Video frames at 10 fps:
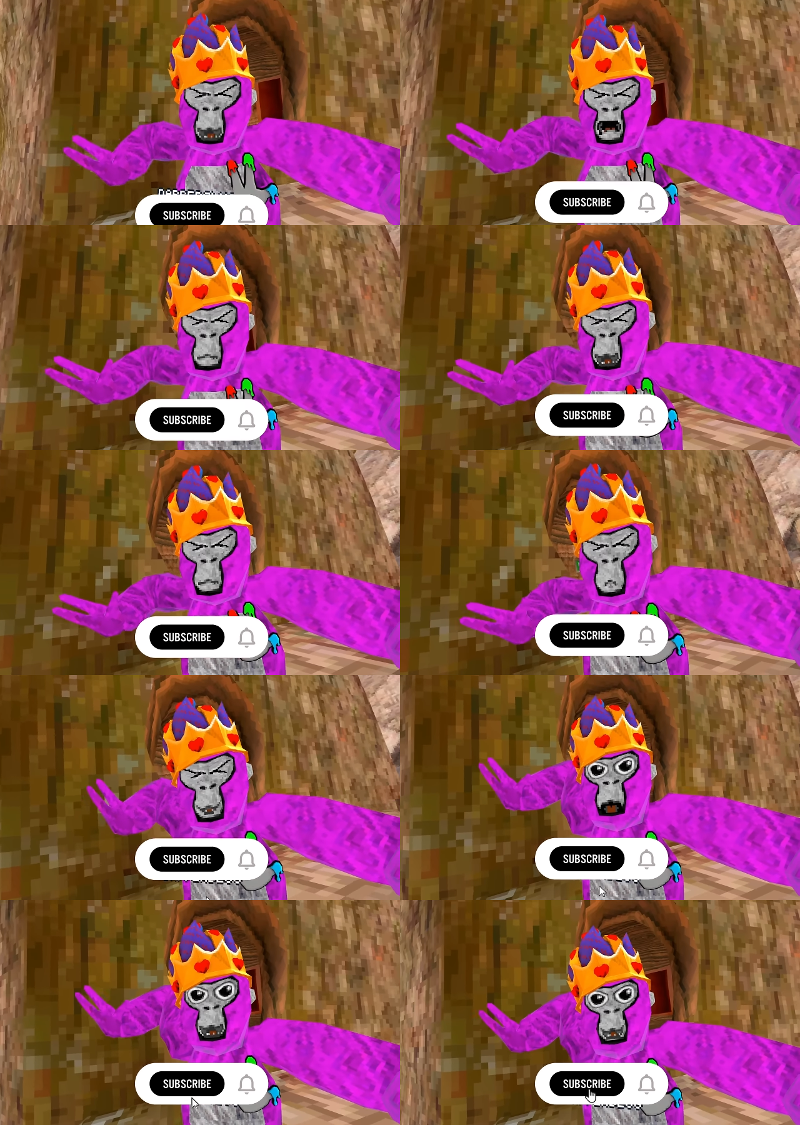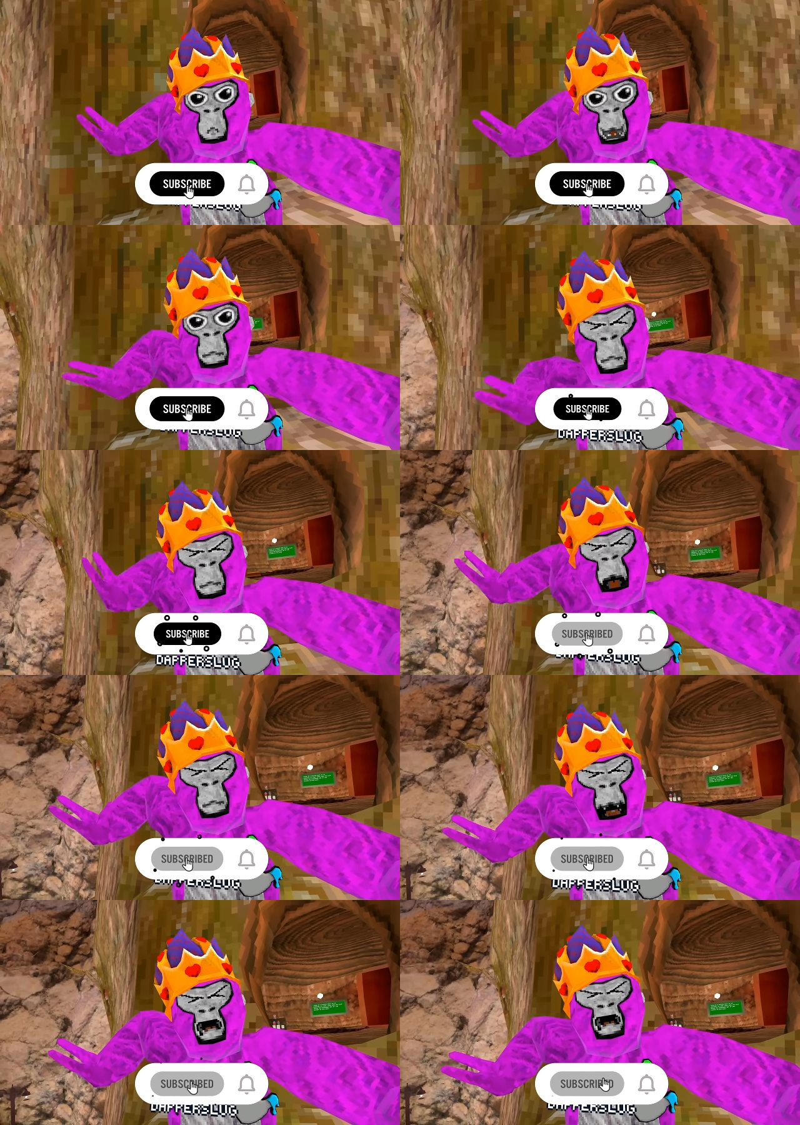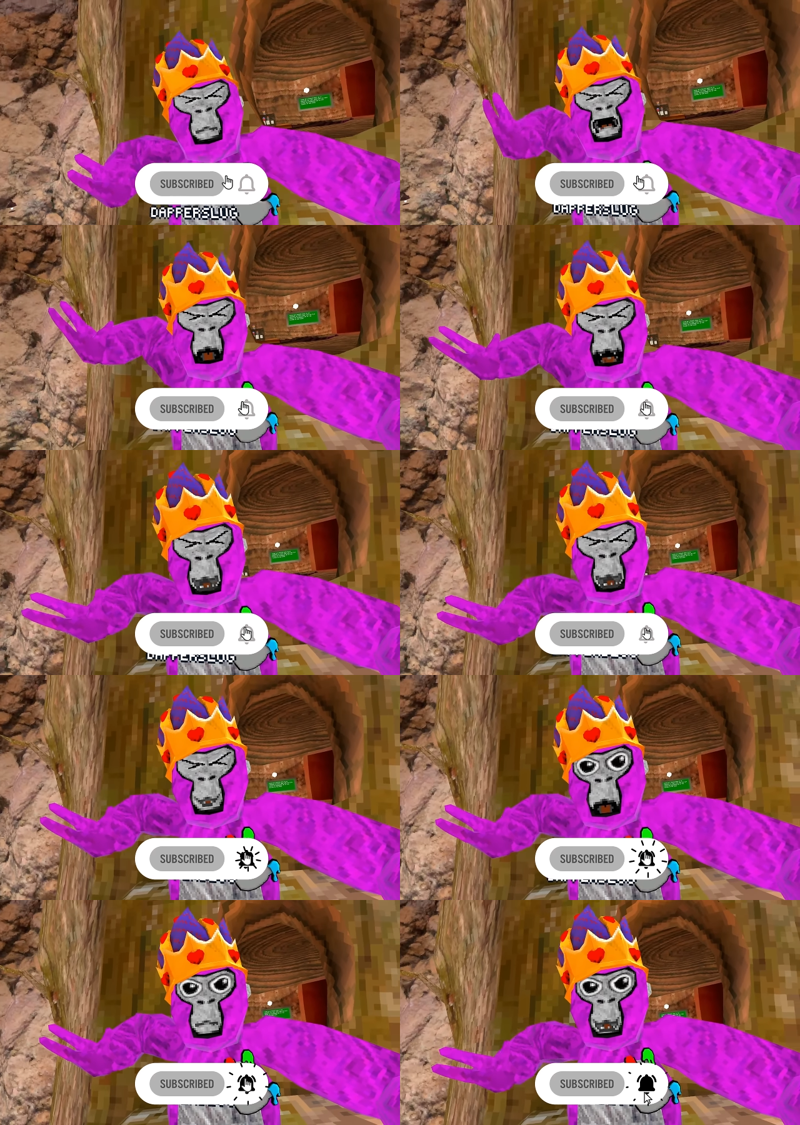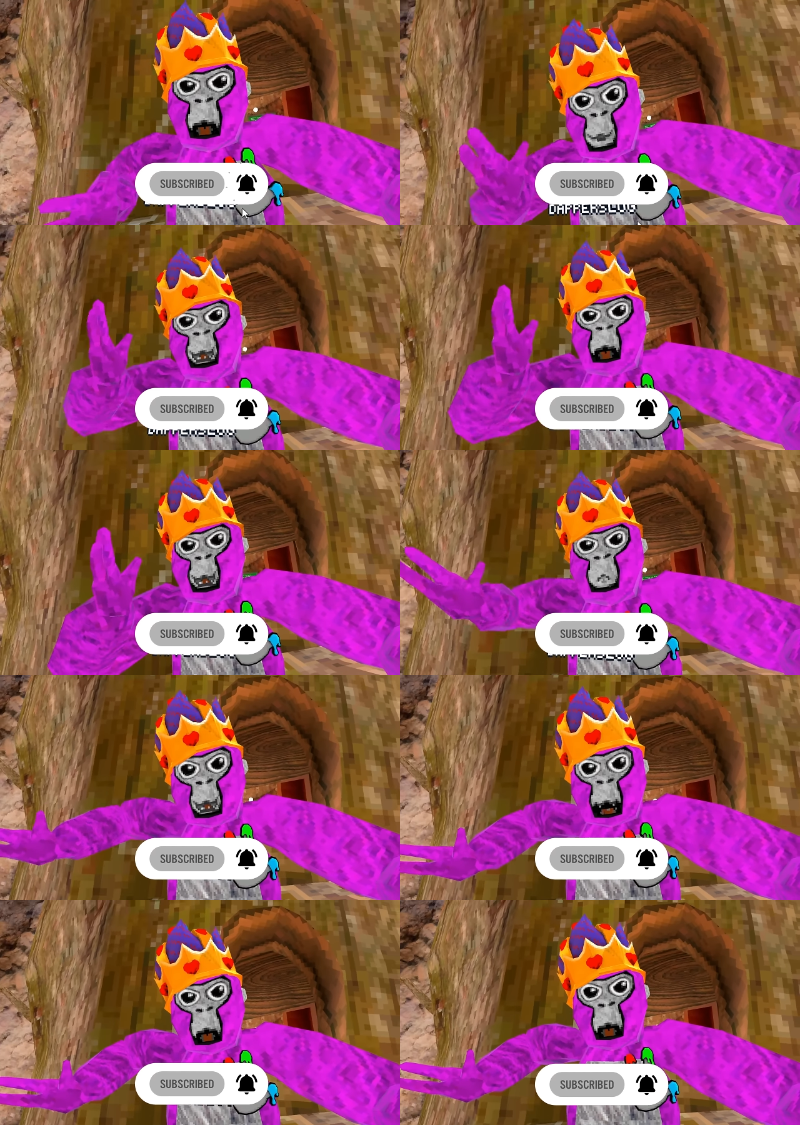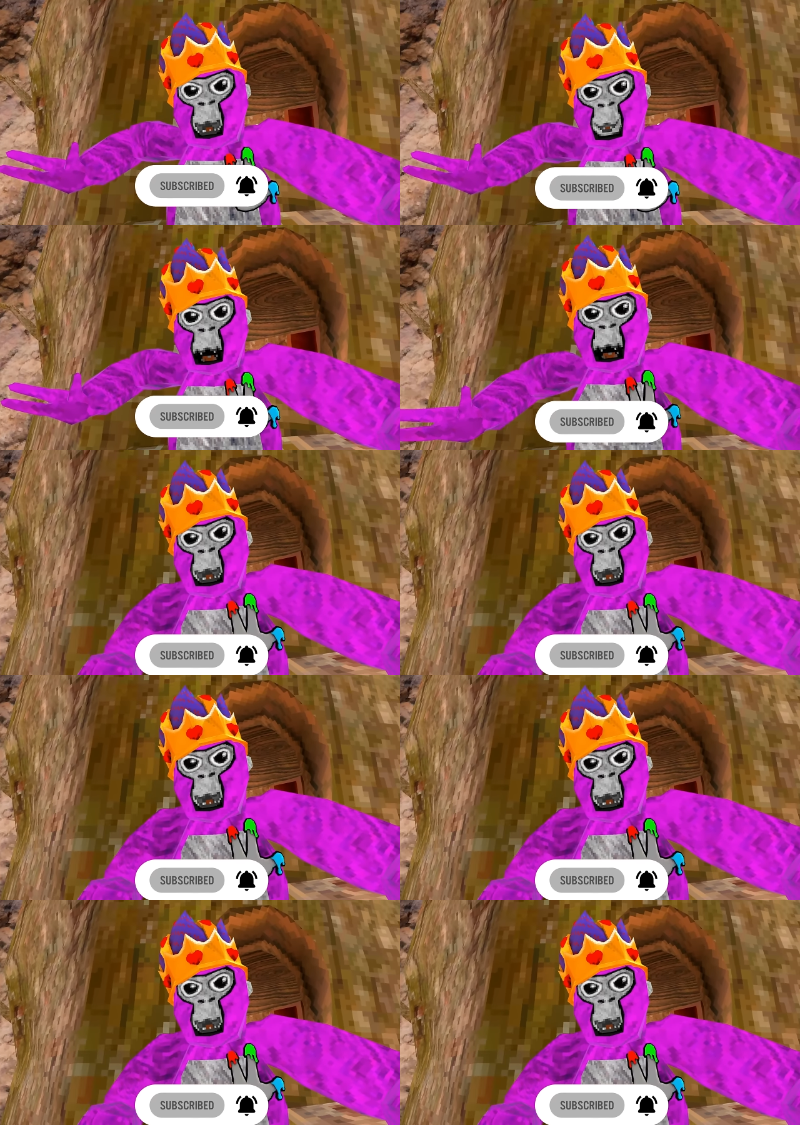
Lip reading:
[unreadable: no face in view]